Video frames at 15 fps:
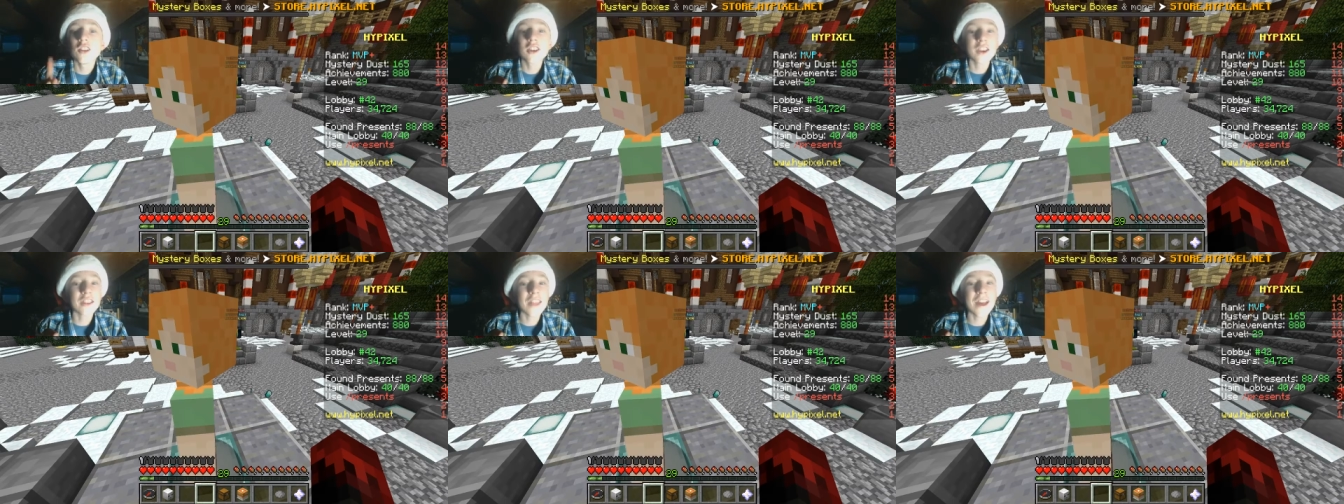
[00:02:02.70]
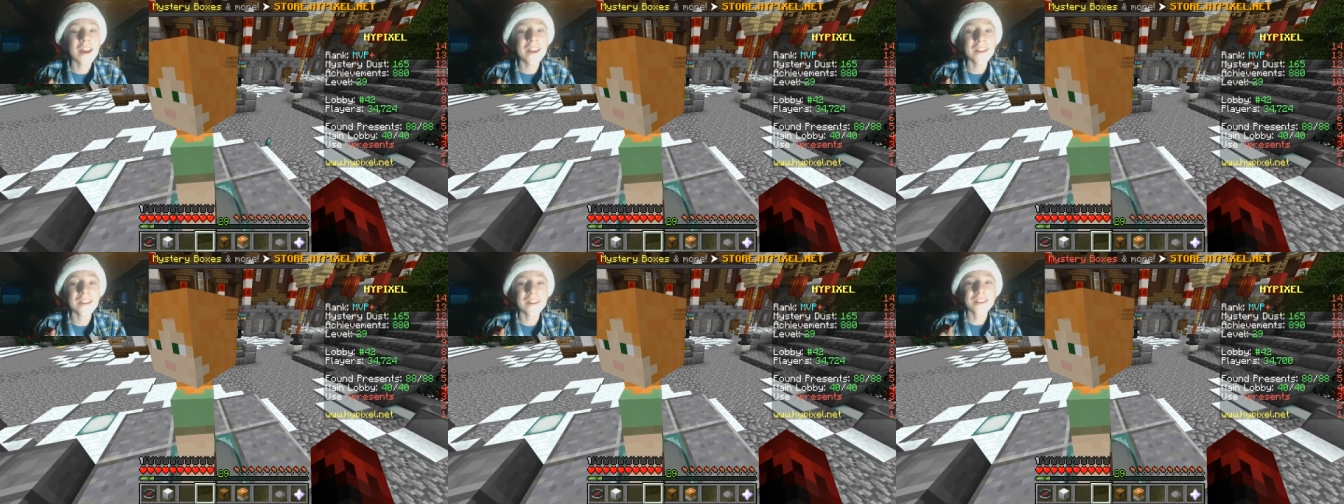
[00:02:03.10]
you hear
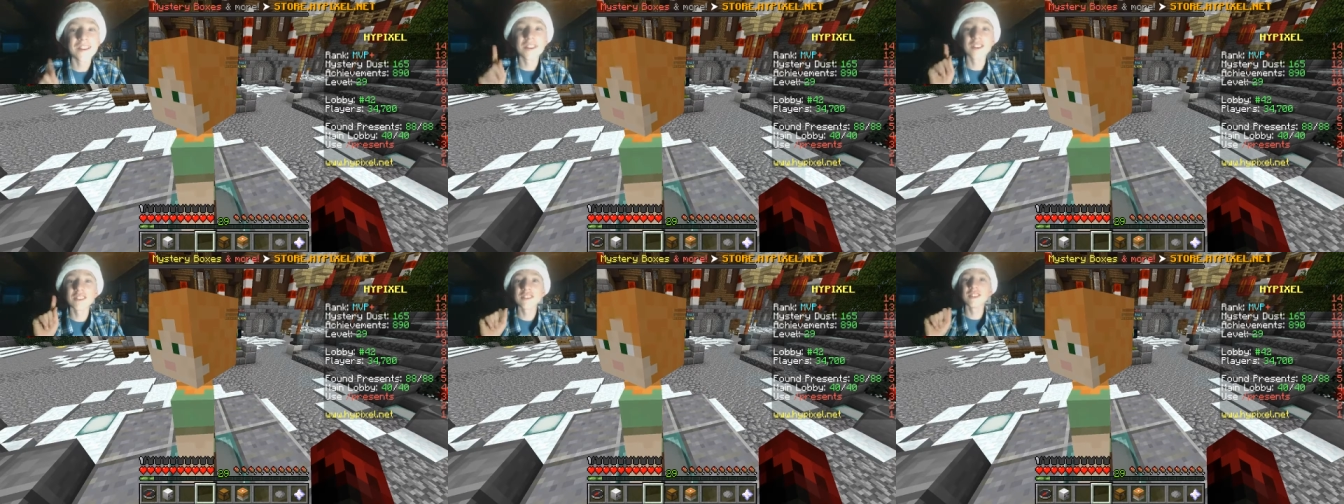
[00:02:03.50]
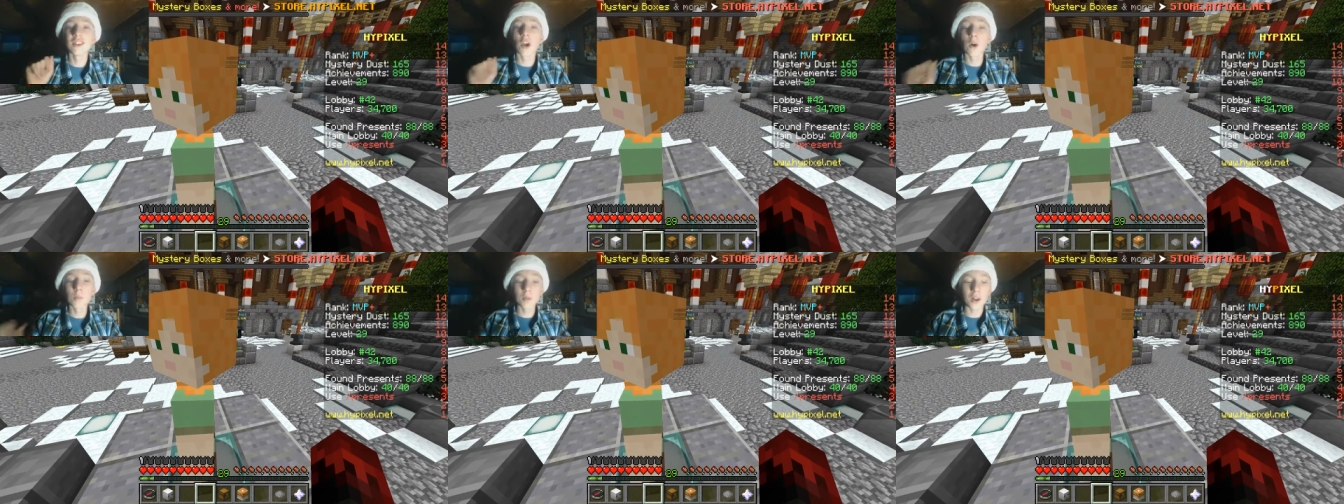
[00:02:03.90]
that? It was
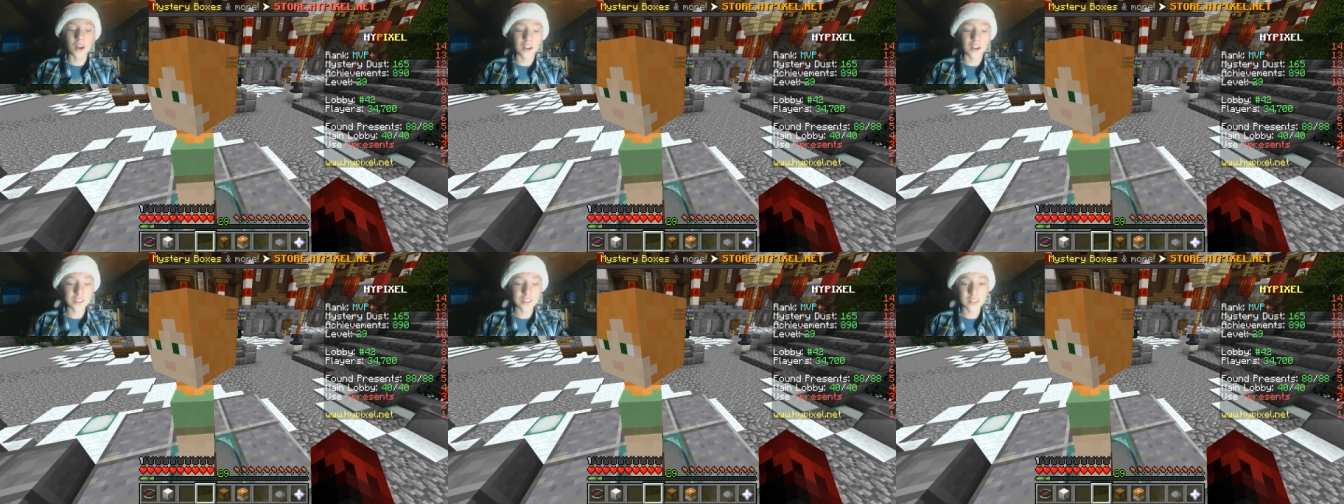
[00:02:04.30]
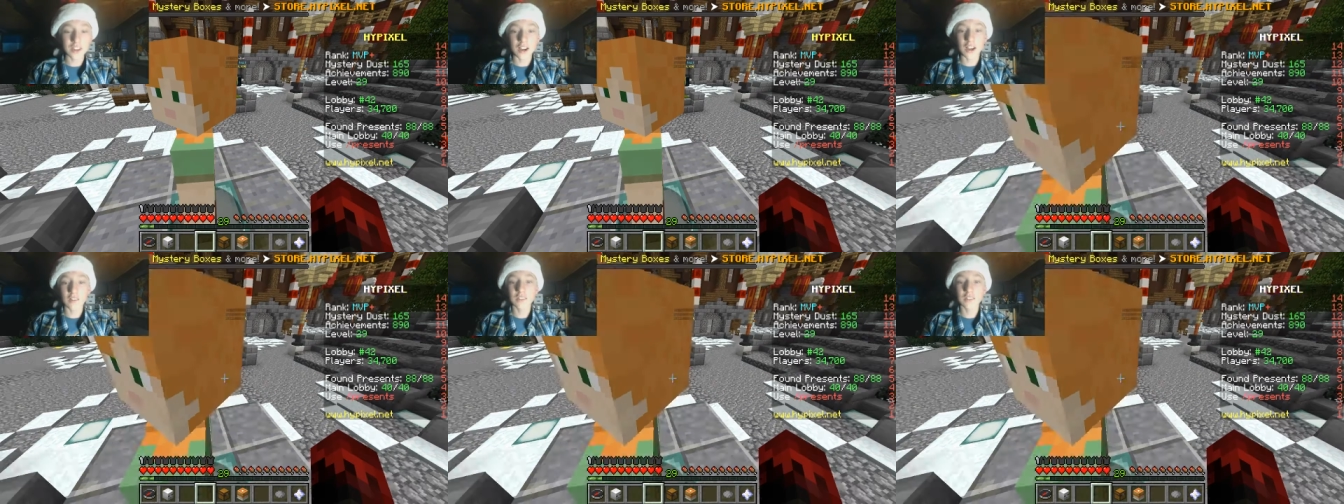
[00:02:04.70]
Noteblocks Blocks uh,